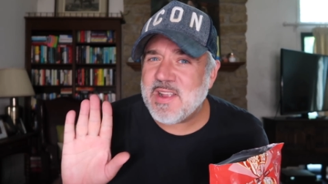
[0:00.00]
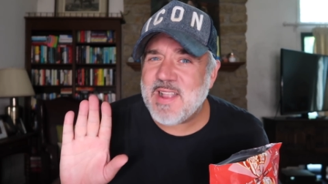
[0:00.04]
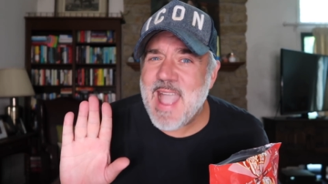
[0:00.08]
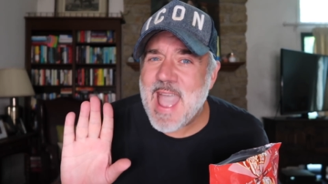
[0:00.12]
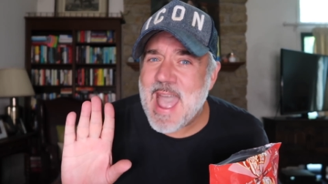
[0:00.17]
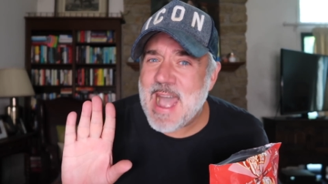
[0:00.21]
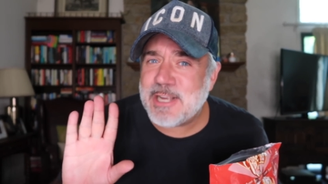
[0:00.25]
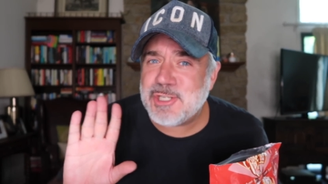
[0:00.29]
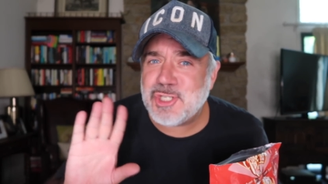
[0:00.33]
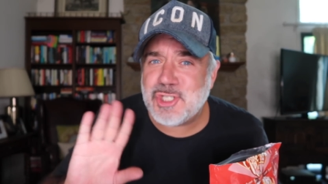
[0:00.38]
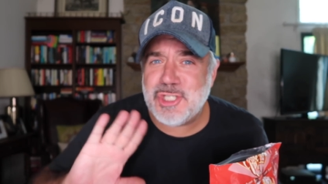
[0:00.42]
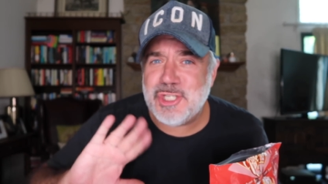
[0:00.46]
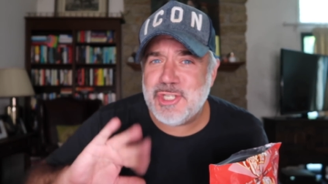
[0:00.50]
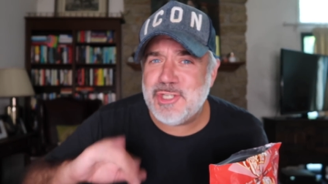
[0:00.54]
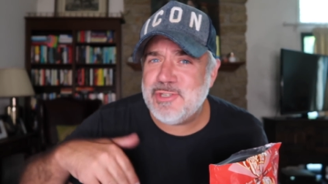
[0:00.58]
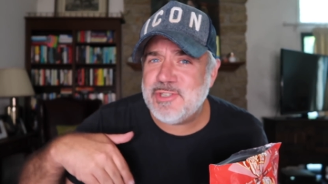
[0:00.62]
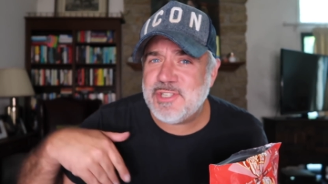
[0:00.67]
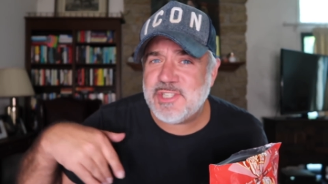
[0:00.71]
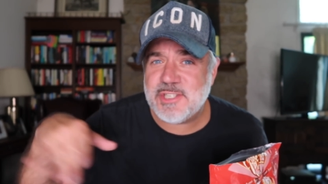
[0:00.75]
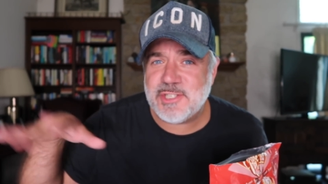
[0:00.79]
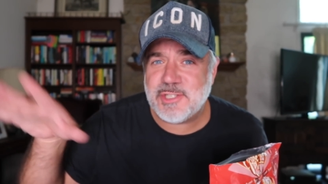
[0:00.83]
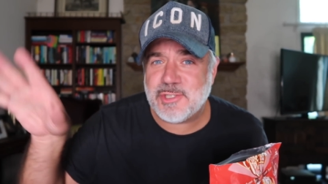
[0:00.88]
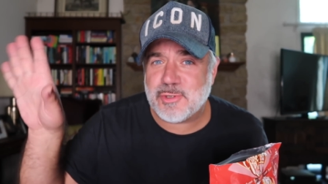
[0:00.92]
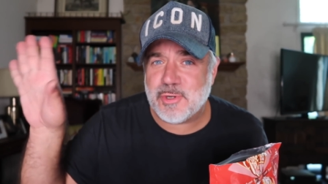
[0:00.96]

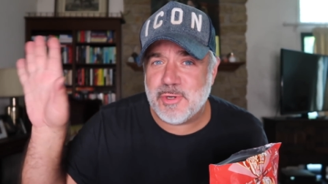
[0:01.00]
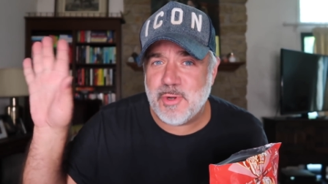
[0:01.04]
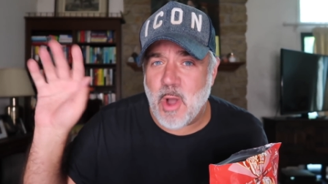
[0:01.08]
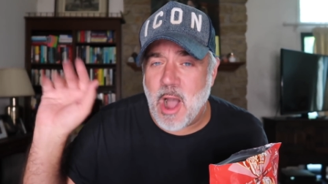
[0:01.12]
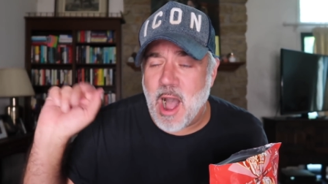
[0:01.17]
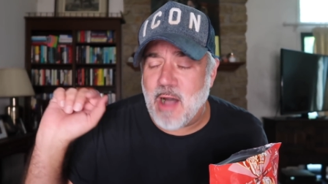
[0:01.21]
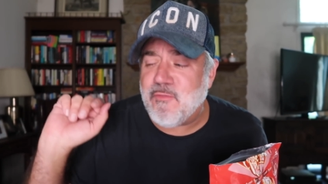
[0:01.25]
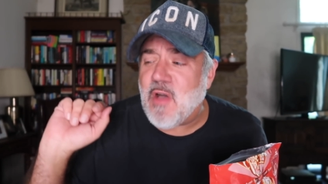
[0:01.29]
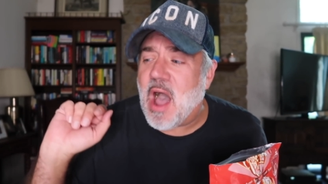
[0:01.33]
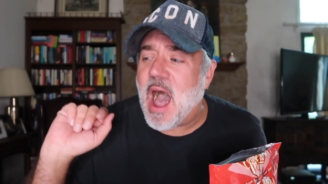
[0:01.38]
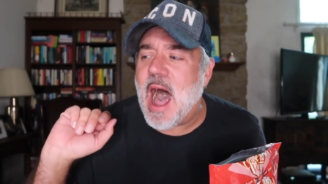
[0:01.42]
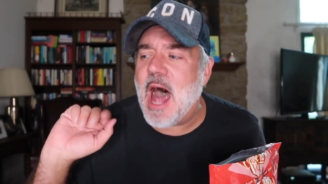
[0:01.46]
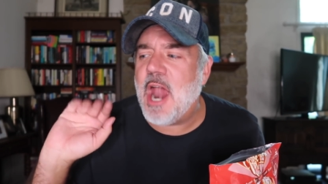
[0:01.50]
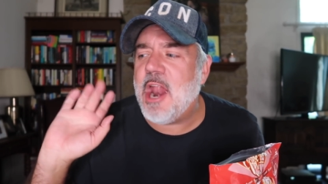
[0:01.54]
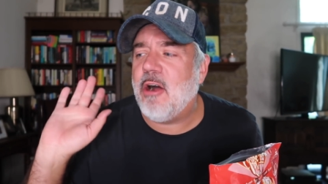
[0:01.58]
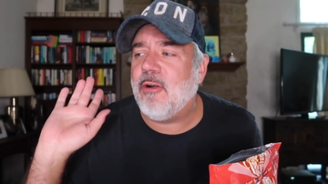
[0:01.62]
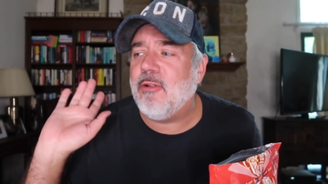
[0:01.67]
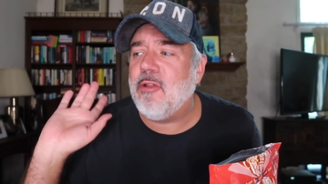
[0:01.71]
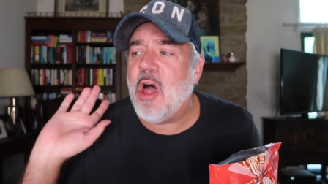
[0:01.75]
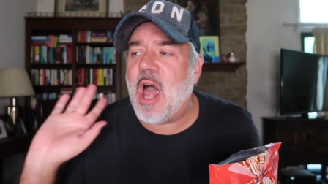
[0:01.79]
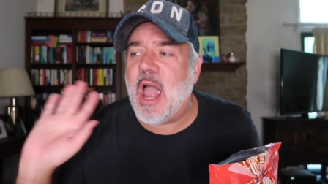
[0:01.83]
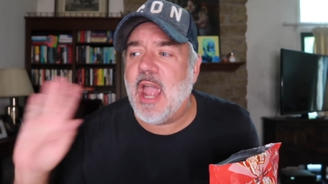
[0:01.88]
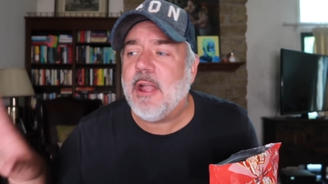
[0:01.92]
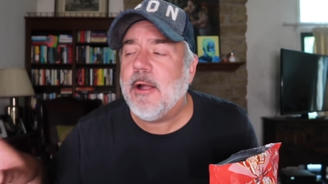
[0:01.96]
cashews, screw off. I
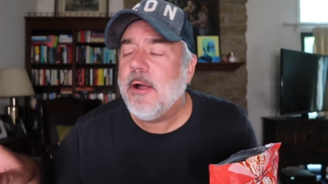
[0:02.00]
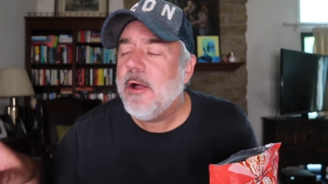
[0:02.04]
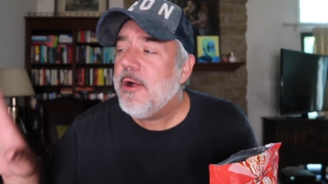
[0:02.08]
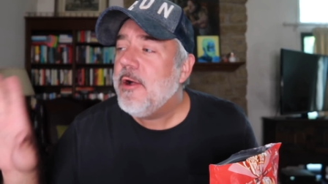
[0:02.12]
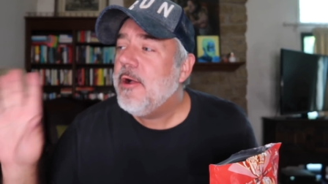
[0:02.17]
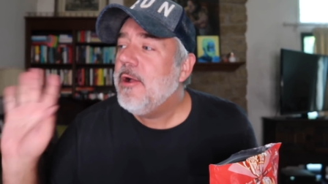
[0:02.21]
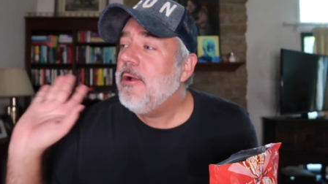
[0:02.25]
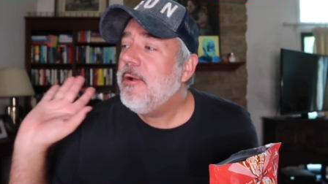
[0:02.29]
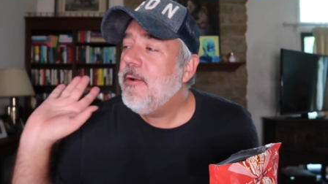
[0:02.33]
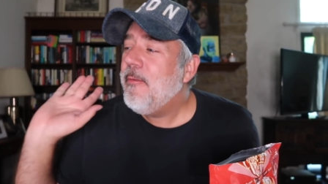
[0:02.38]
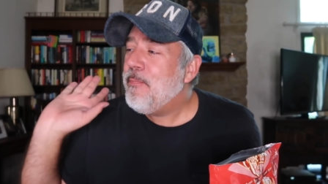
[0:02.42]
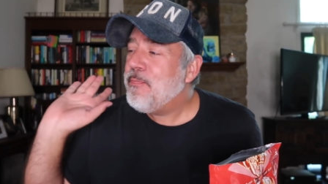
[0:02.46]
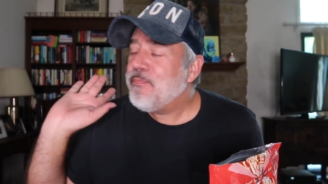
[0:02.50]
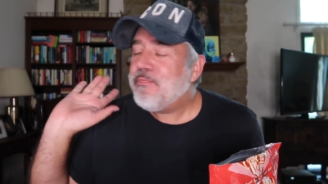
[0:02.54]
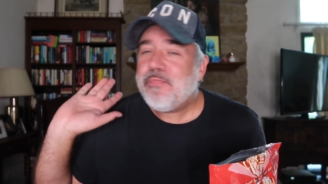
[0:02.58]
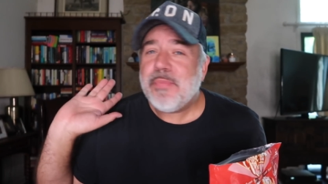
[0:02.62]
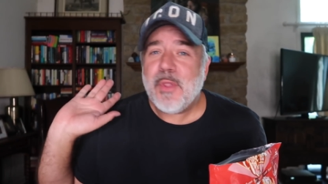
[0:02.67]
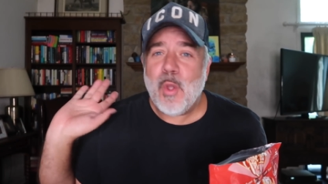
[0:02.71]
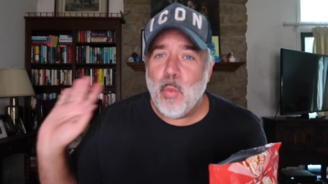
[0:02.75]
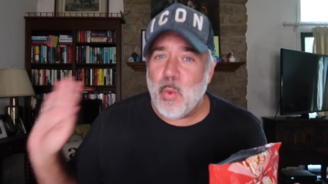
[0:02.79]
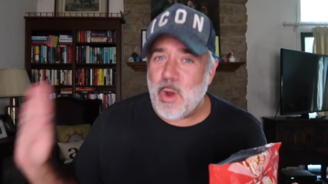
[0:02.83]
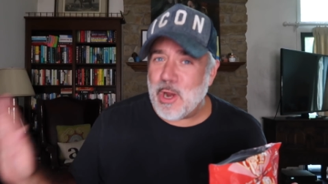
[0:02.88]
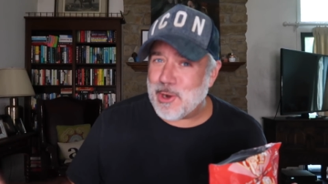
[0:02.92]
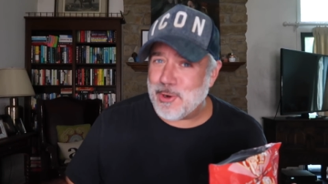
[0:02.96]
don't like
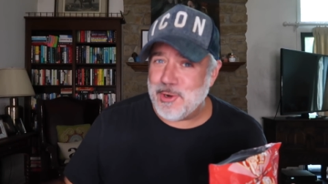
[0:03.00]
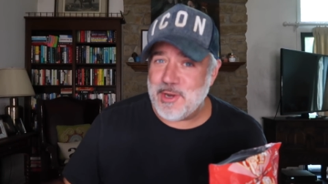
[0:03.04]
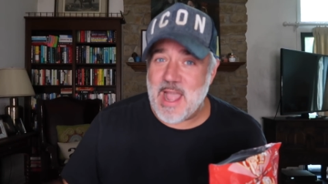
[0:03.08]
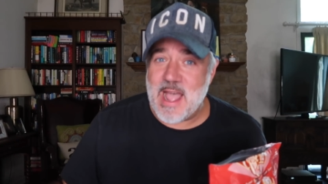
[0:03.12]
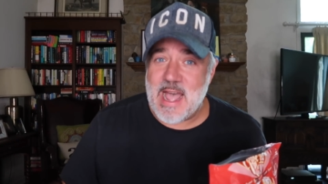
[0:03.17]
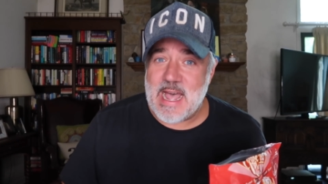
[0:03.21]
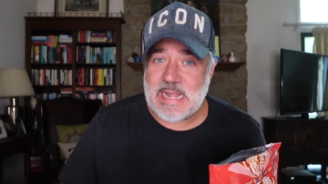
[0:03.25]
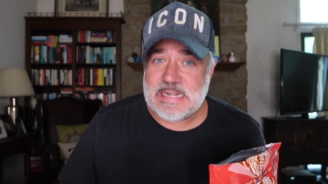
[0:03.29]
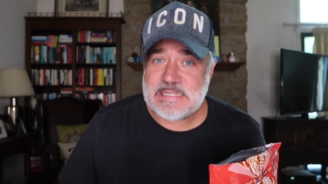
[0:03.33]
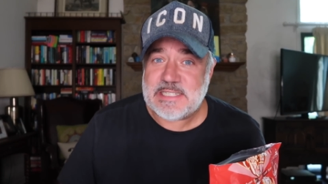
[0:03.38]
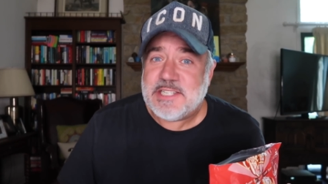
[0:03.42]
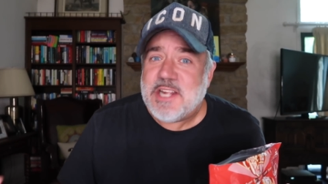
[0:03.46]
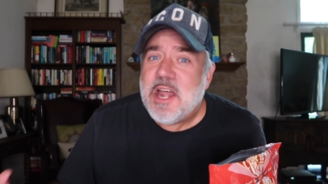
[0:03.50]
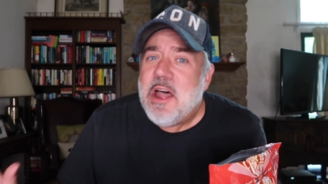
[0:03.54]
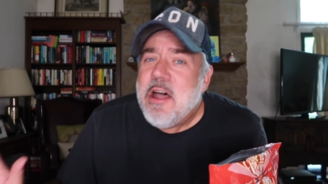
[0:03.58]
weird nuts.